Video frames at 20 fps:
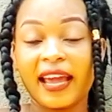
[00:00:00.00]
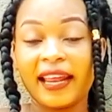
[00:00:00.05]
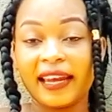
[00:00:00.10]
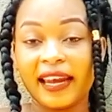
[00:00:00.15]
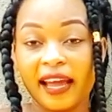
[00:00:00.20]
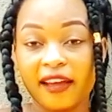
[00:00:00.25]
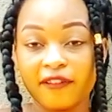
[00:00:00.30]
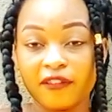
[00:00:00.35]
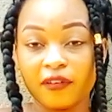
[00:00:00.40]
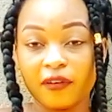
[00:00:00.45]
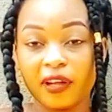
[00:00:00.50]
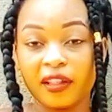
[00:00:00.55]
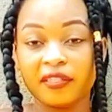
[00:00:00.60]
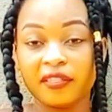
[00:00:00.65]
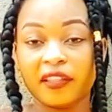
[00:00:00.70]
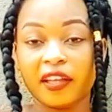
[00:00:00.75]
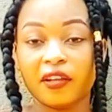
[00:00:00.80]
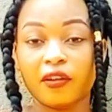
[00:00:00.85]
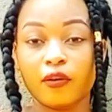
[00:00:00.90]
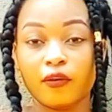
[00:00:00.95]
I love you and
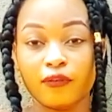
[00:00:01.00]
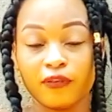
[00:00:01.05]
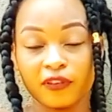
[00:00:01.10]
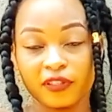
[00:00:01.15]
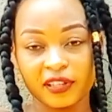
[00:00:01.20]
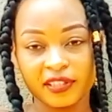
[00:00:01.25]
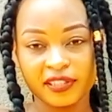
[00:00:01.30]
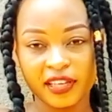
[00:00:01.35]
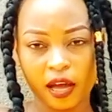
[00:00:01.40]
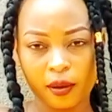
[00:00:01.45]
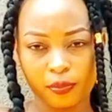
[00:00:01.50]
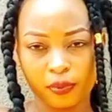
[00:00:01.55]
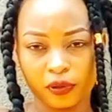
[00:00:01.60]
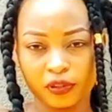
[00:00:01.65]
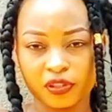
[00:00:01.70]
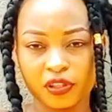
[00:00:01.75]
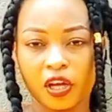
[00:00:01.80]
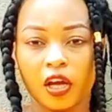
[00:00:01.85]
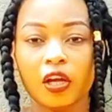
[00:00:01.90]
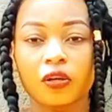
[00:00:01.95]
thank you for the support.